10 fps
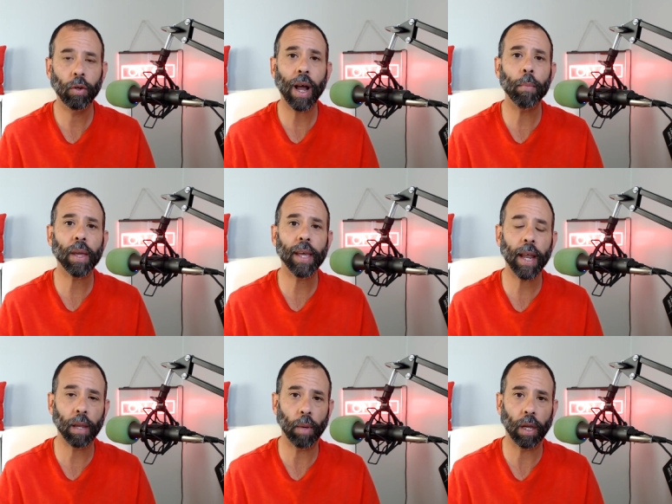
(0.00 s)
You got to be
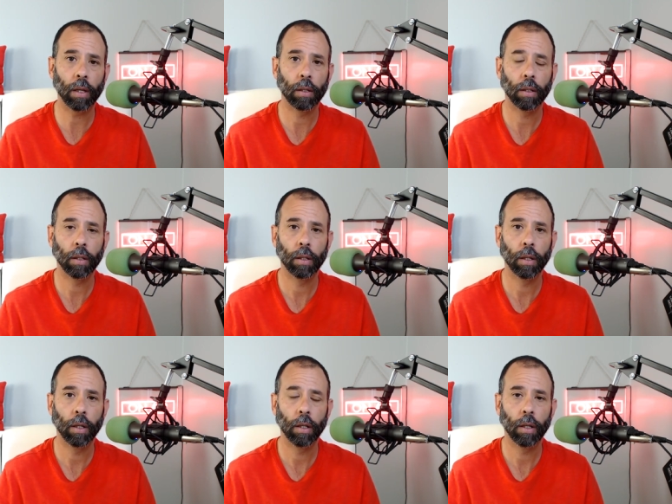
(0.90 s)
kidding me.
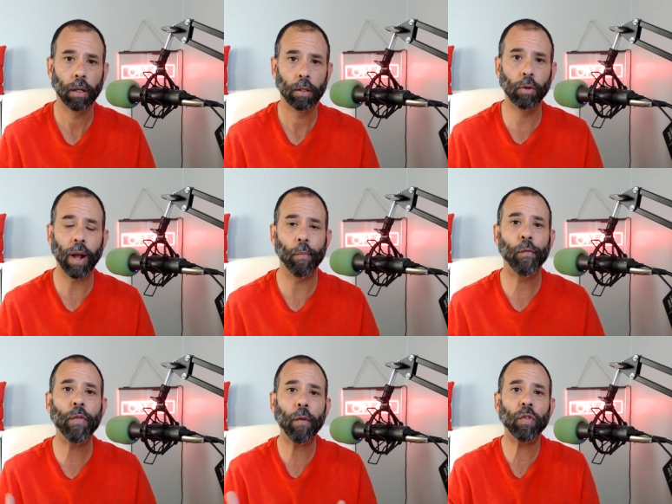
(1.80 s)
Dude,
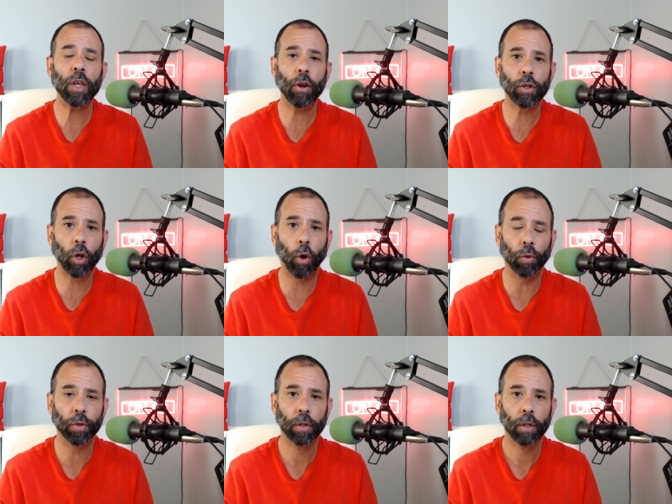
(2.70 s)
I'm 50 years
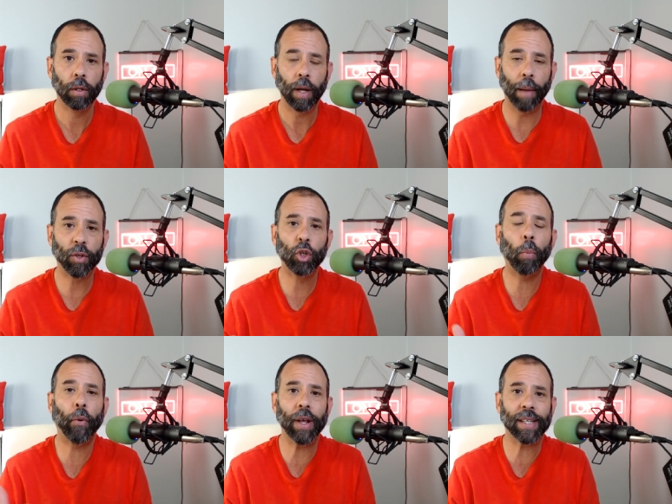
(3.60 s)
old. I'm
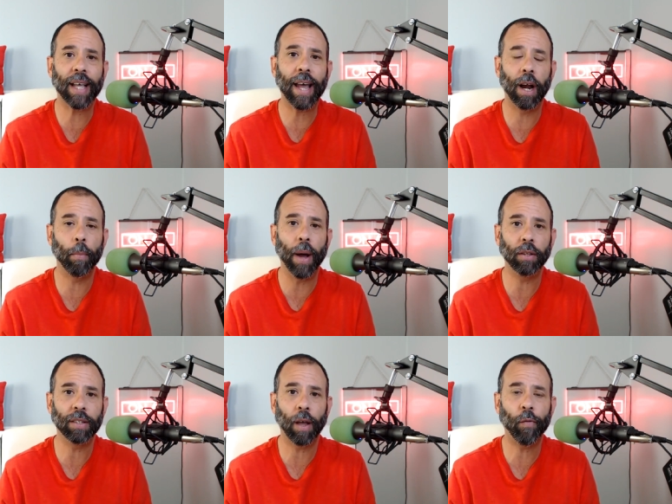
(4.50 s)
super excited
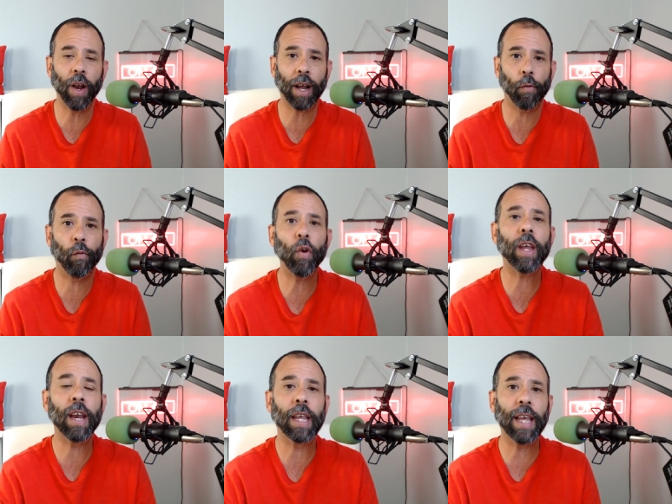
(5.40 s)
about this. I feel like a
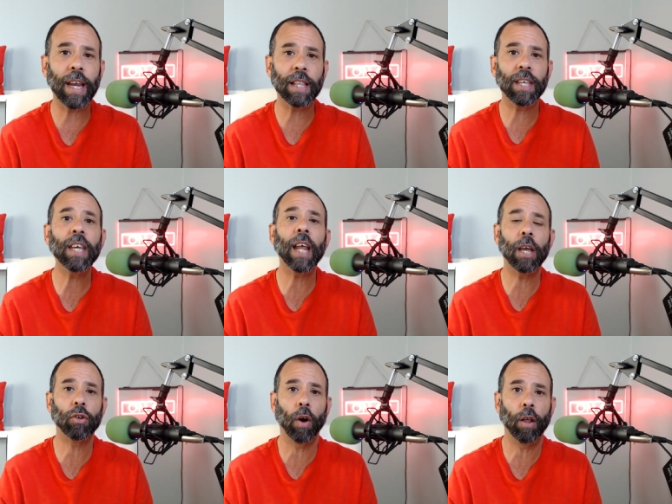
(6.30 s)
freaking giddy
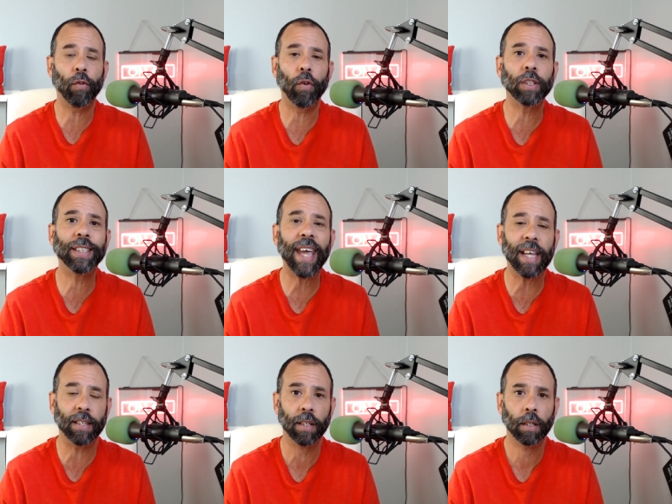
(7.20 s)
teenager on his first
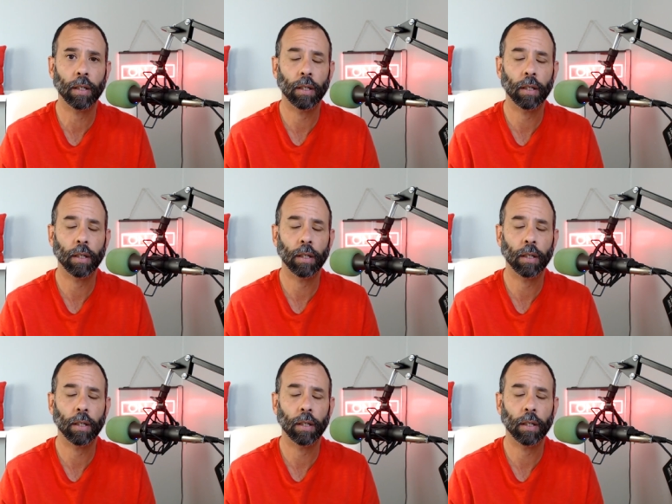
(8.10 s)
date.